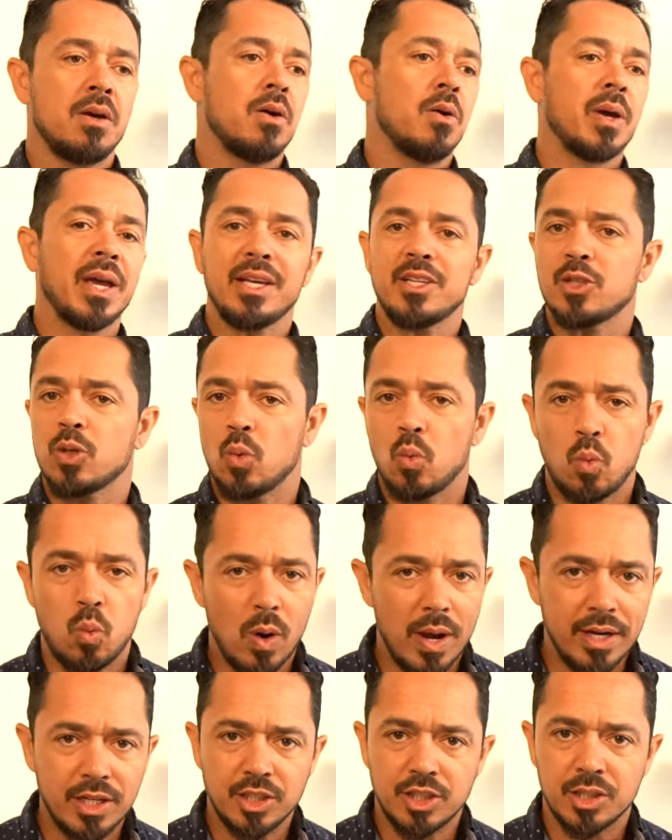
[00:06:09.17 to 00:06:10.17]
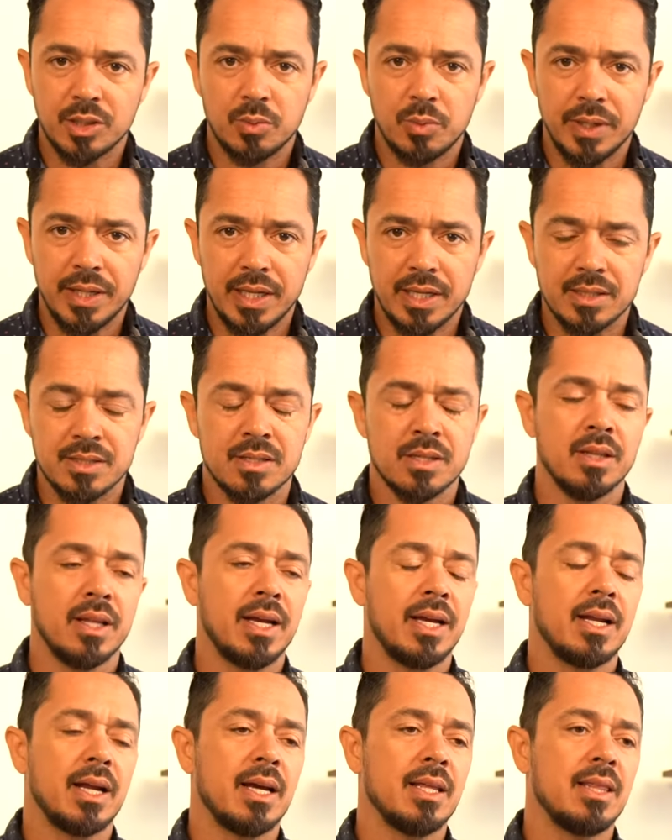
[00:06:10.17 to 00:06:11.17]
Okay, so when should we
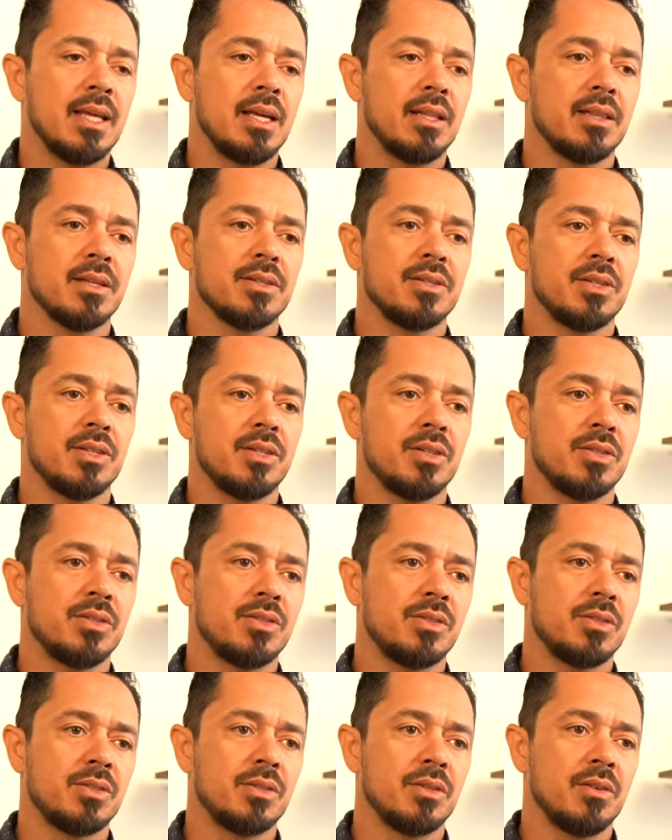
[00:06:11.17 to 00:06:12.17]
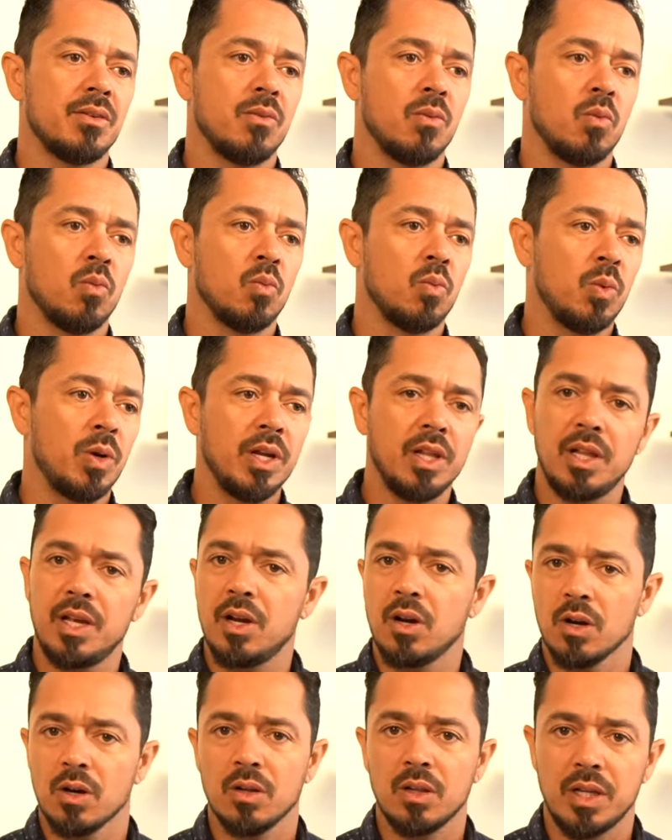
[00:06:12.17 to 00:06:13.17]
insulate? I think this is really
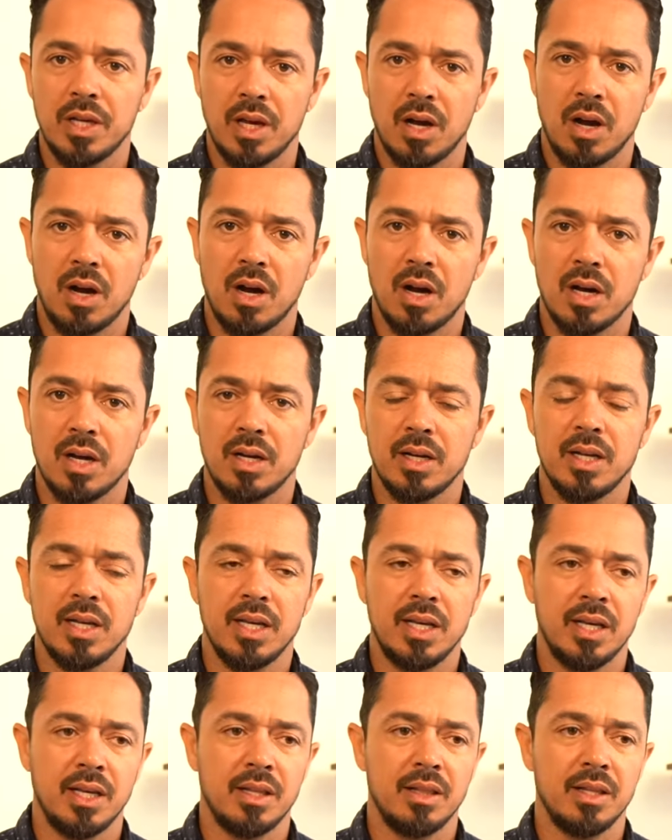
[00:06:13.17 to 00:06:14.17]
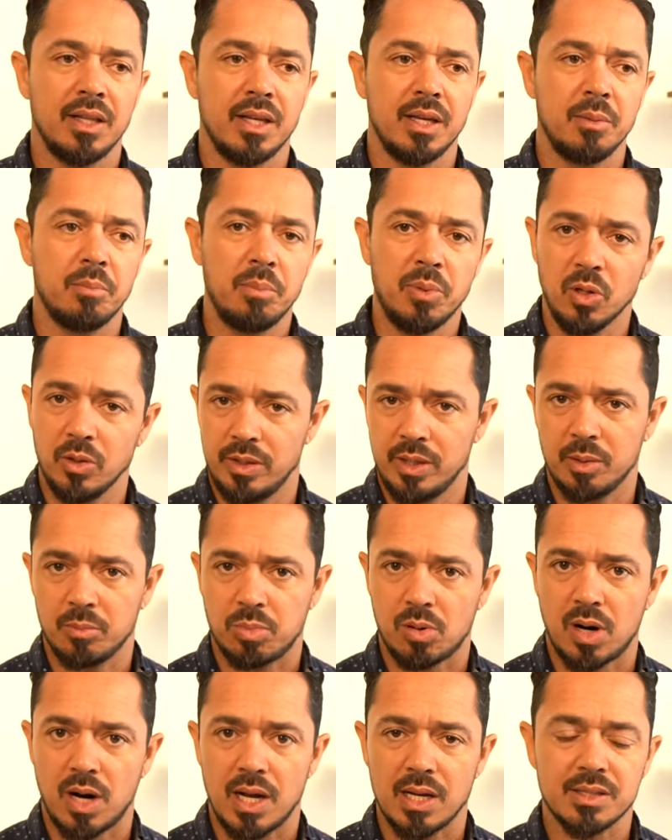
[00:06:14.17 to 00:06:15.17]
early on in the building
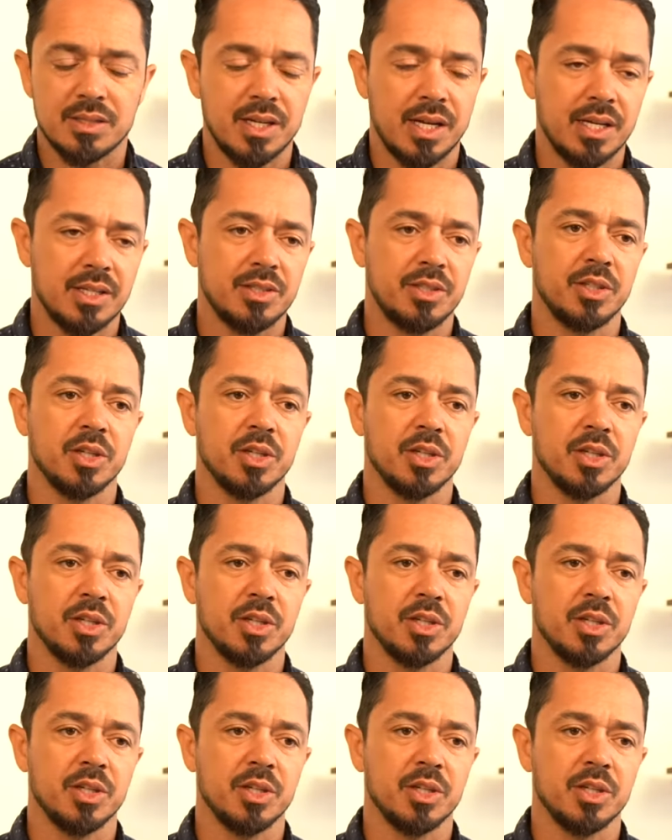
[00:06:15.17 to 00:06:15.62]
process.